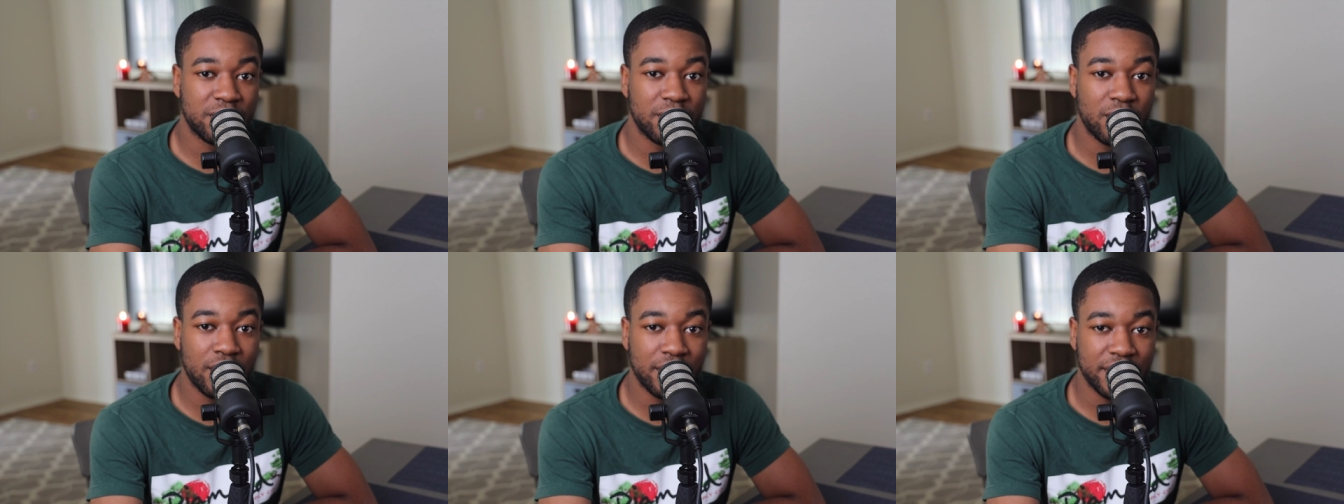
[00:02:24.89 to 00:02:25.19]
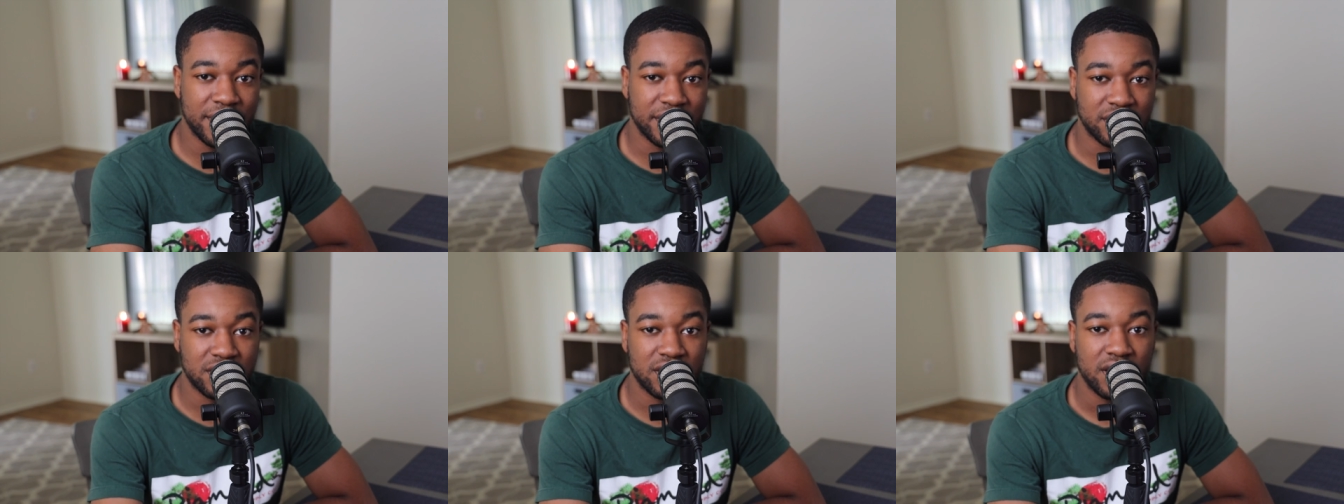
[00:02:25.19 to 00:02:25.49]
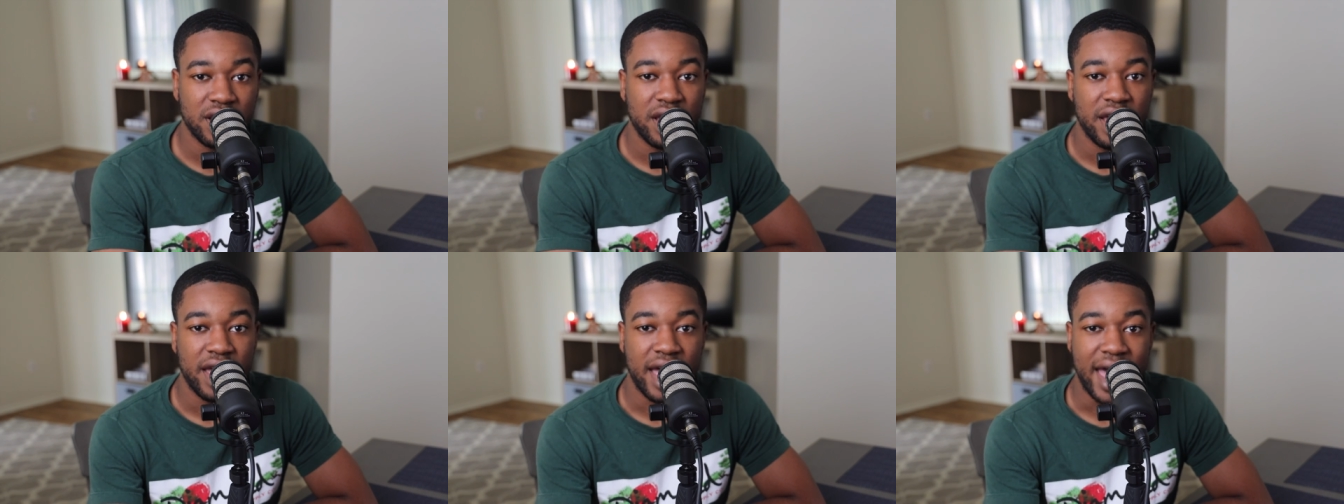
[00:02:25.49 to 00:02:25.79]
Some more
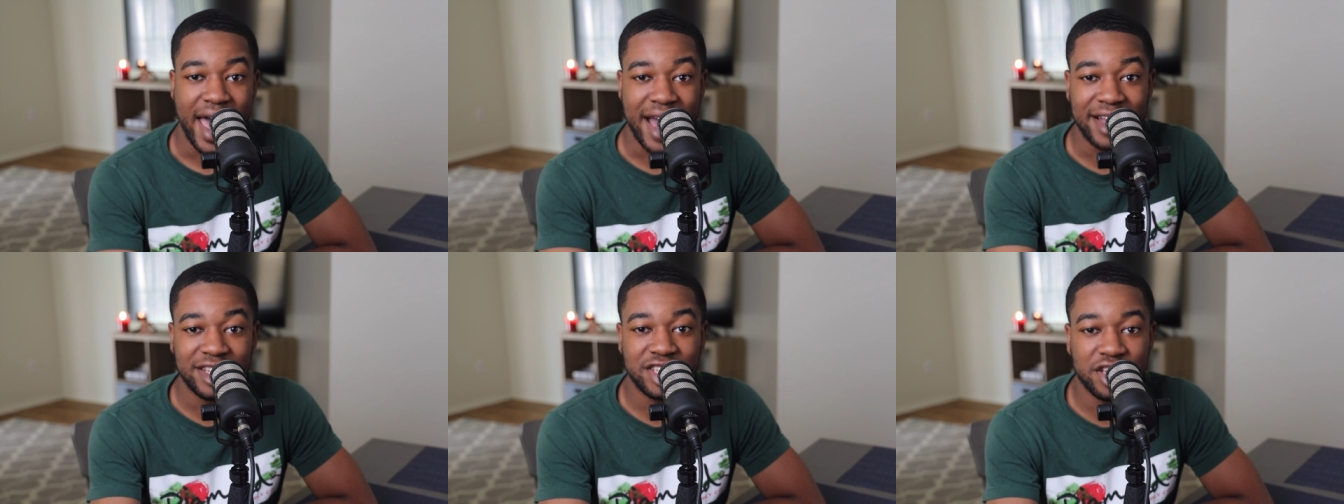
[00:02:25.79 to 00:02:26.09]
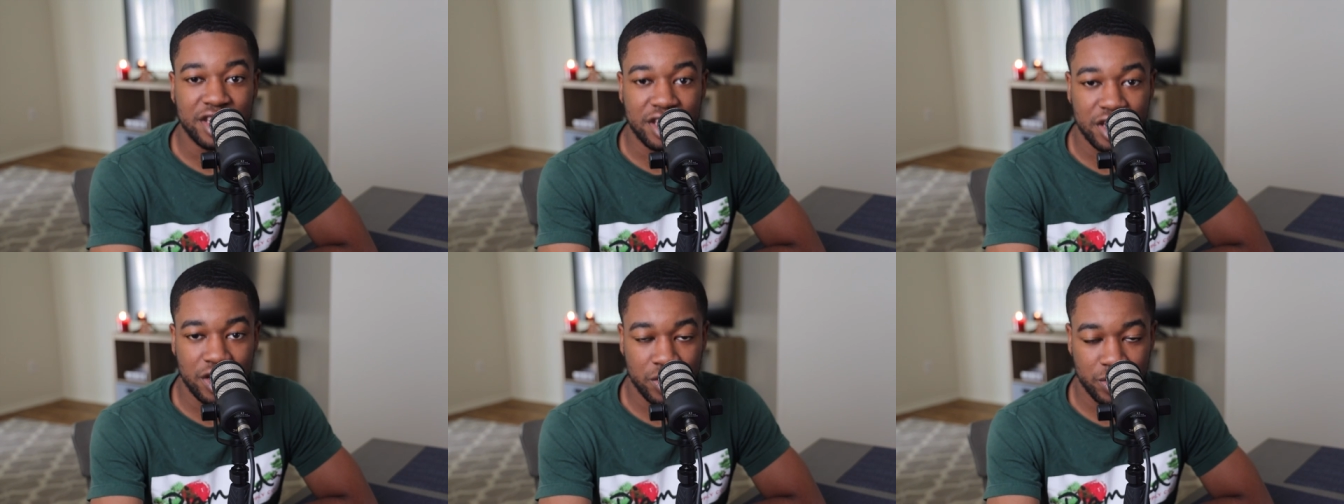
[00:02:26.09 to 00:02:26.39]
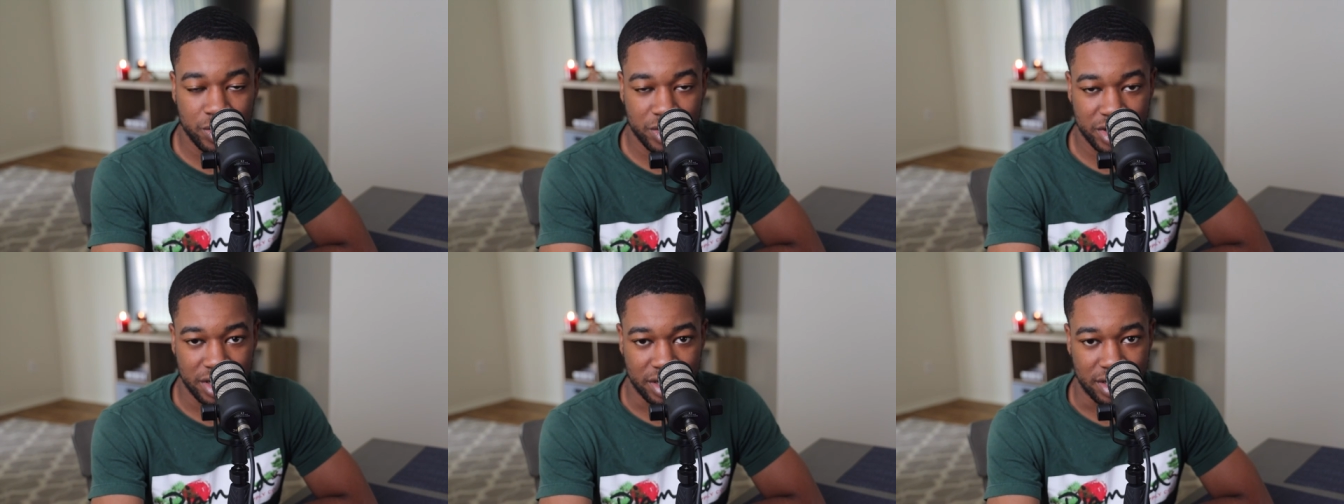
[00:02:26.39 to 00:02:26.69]
is
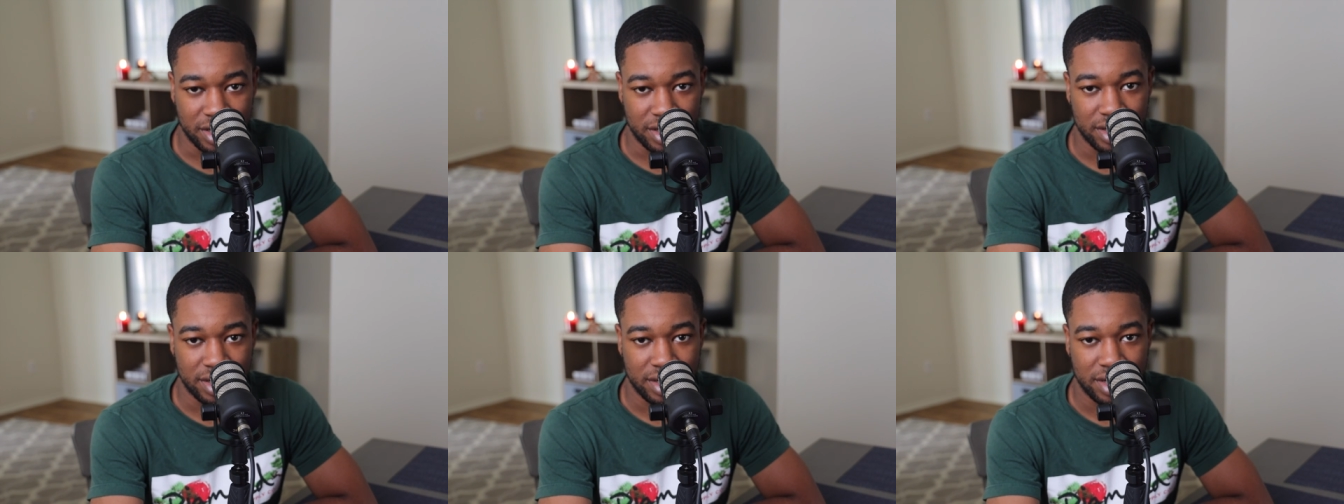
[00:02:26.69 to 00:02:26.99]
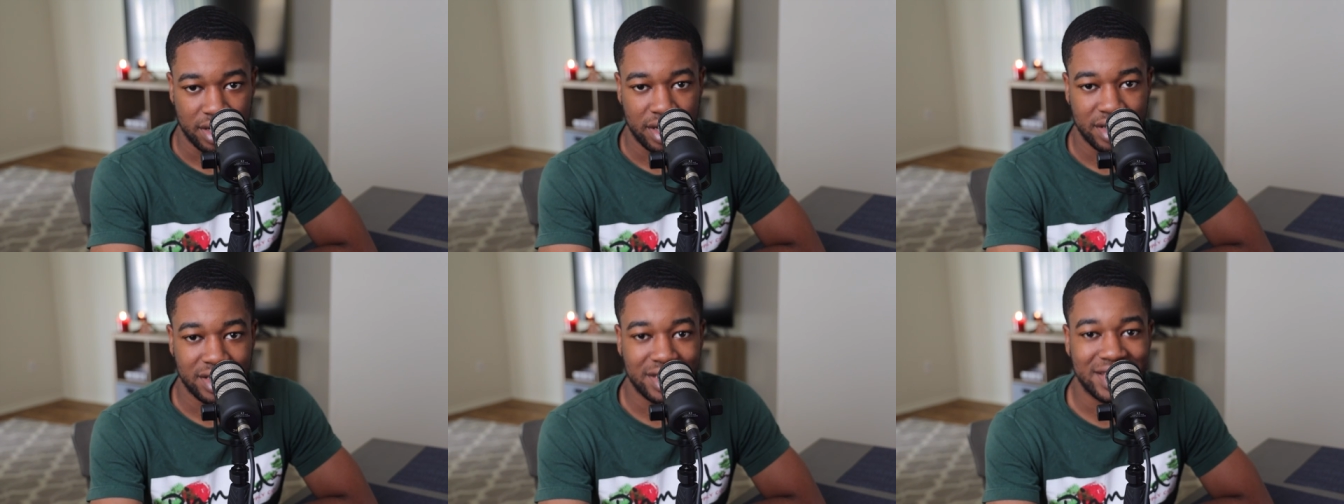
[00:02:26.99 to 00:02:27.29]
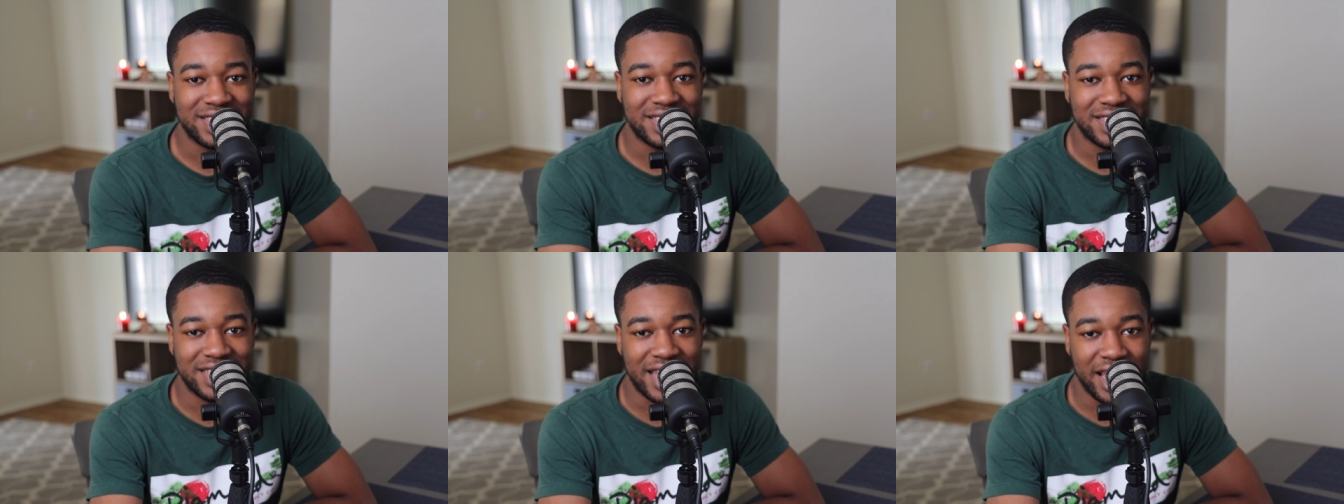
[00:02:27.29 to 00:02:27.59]
execution,
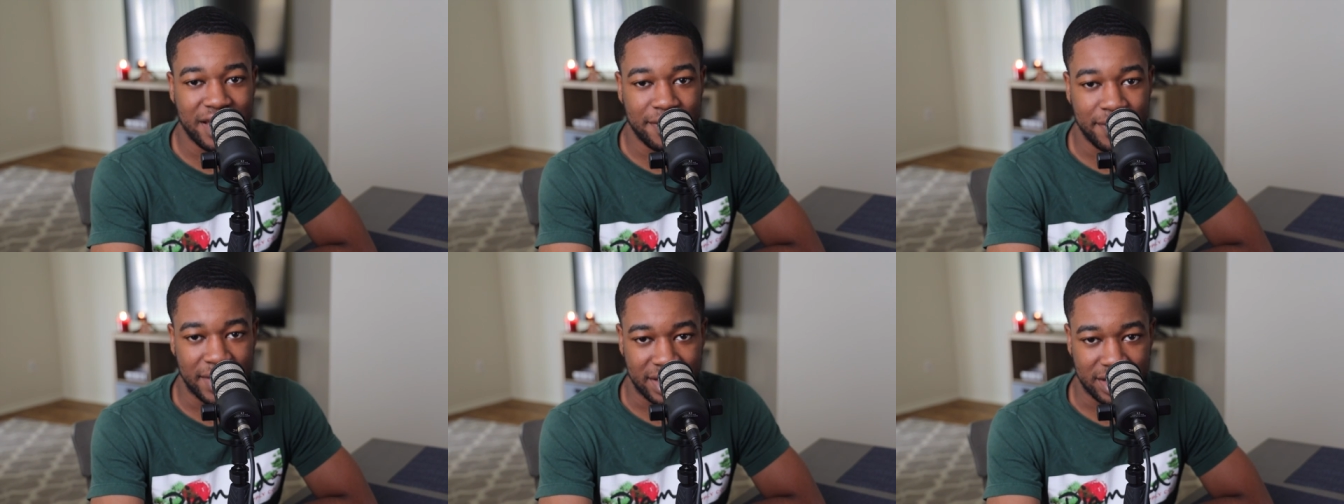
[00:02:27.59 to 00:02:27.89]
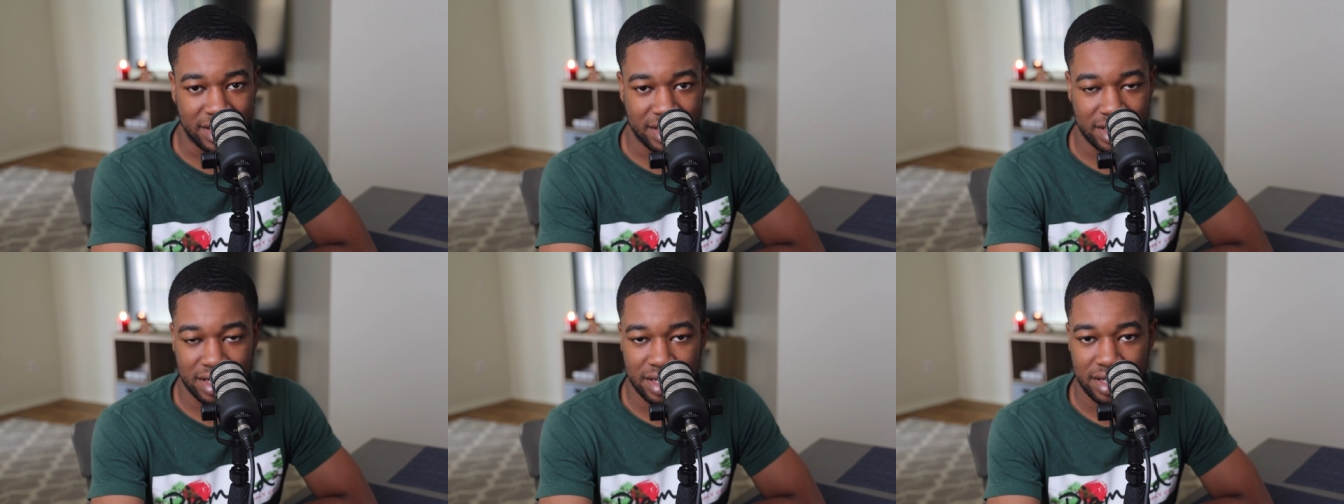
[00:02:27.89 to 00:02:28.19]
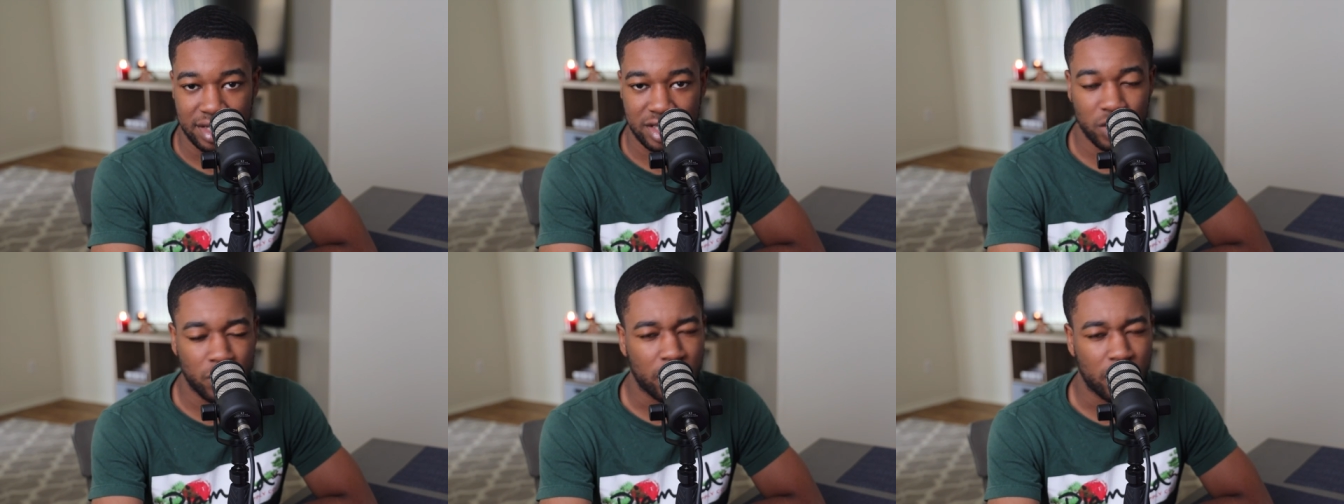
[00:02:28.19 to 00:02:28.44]
sustainment.